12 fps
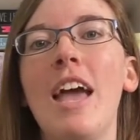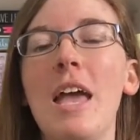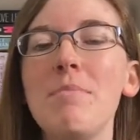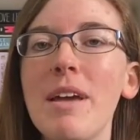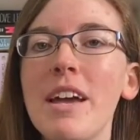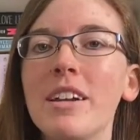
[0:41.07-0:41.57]

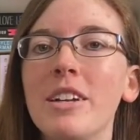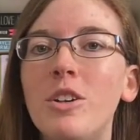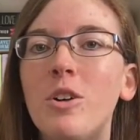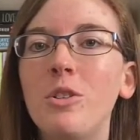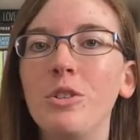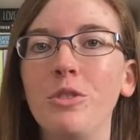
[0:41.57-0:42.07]
A Man
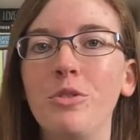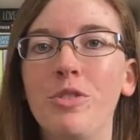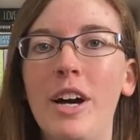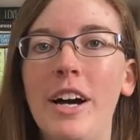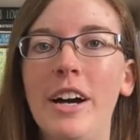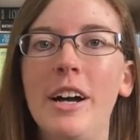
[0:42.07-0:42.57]
Called Ove
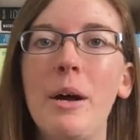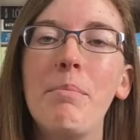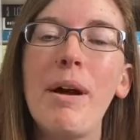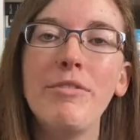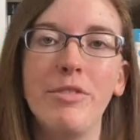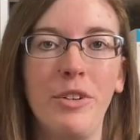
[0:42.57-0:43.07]

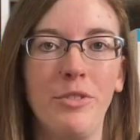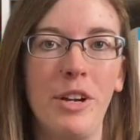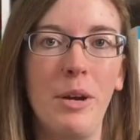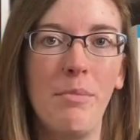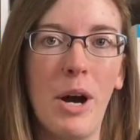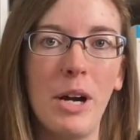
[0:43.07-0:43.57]
by
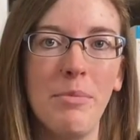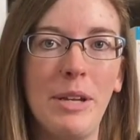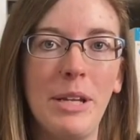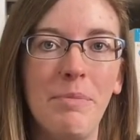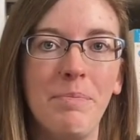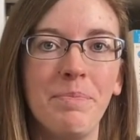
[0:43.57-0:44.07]
Fredrik
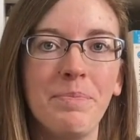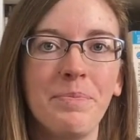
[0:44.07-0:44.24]
Backman.